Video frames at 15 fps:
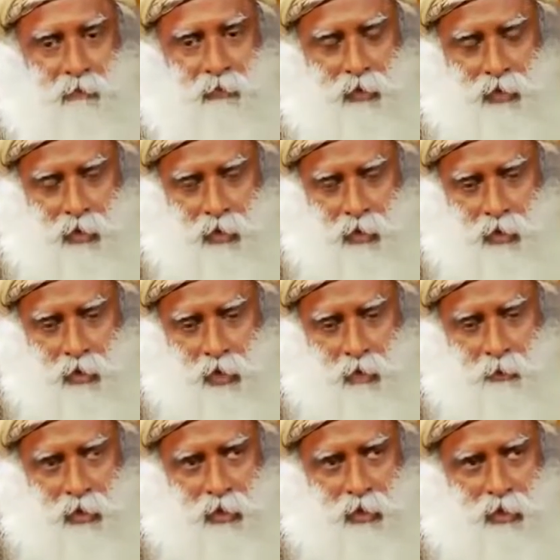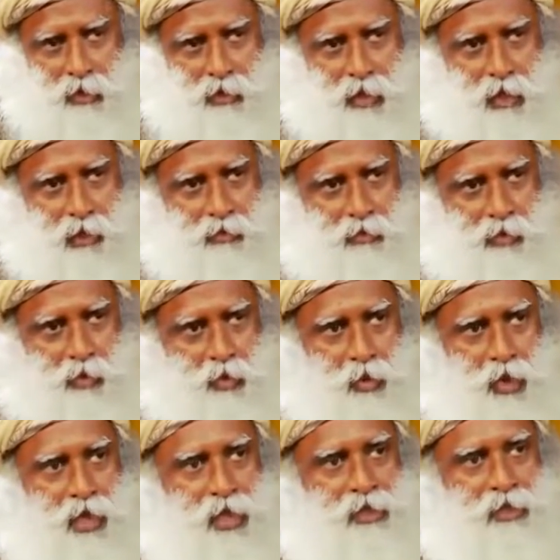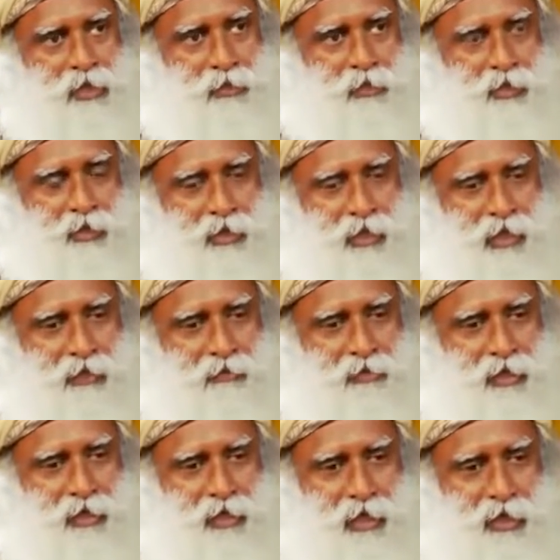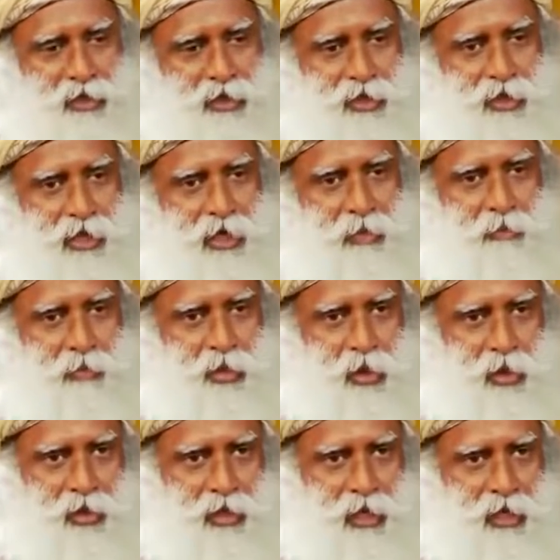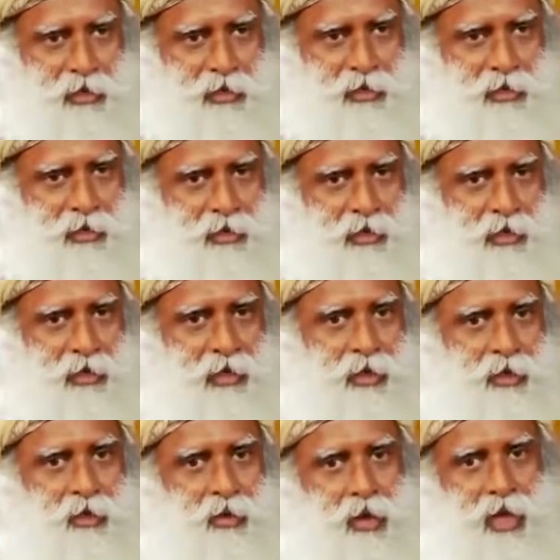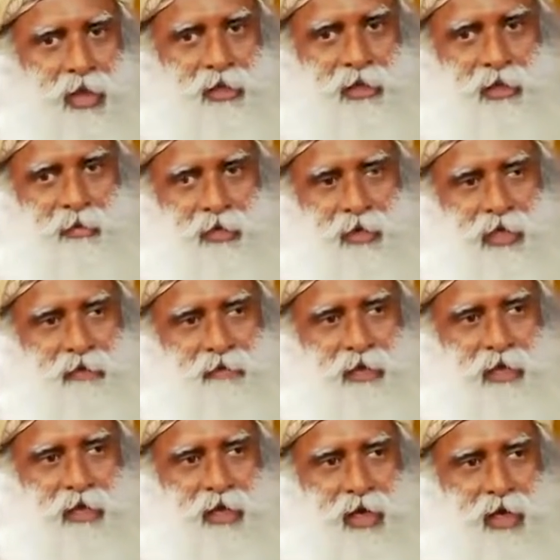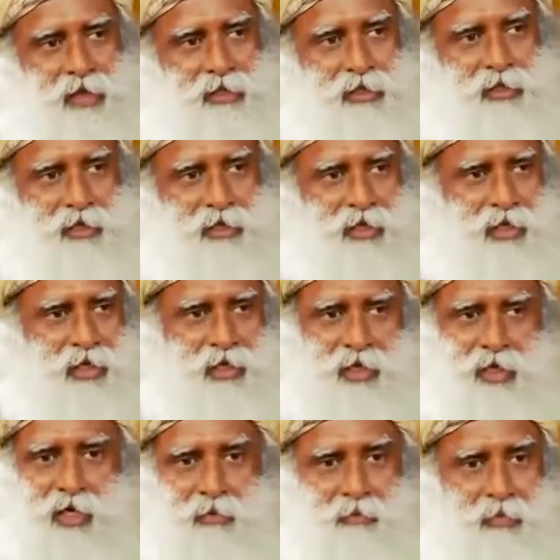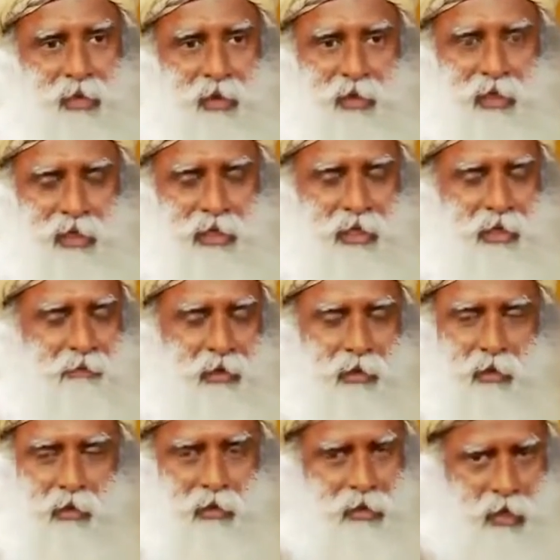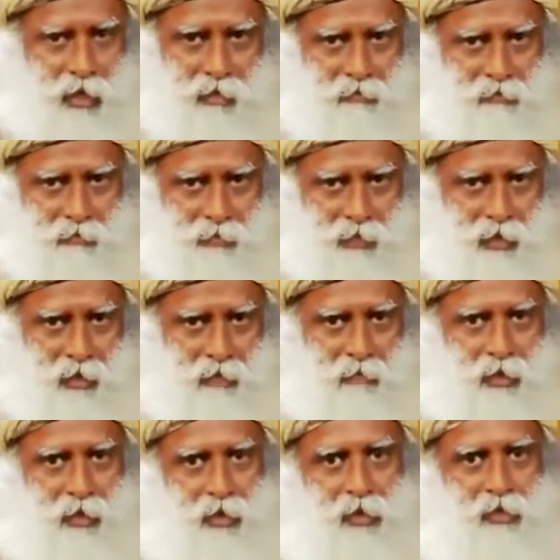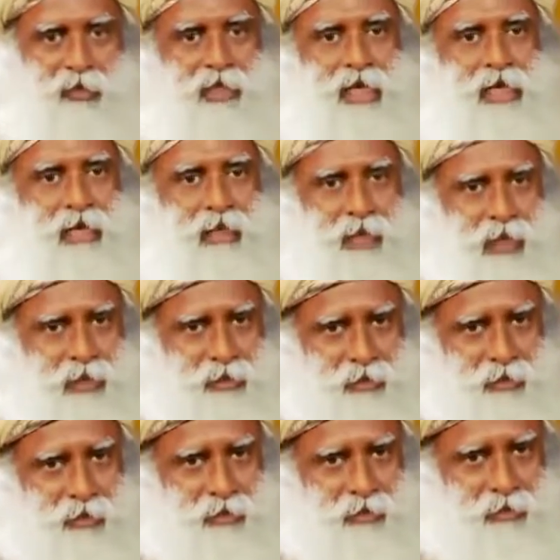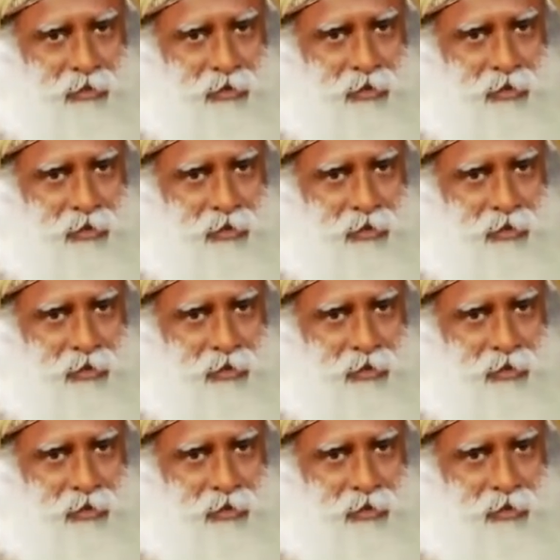When they're economically down, you ask them to leave their religion and come beyond that, you ask them to leave their caste and creed and come beyond that, they will not come because that net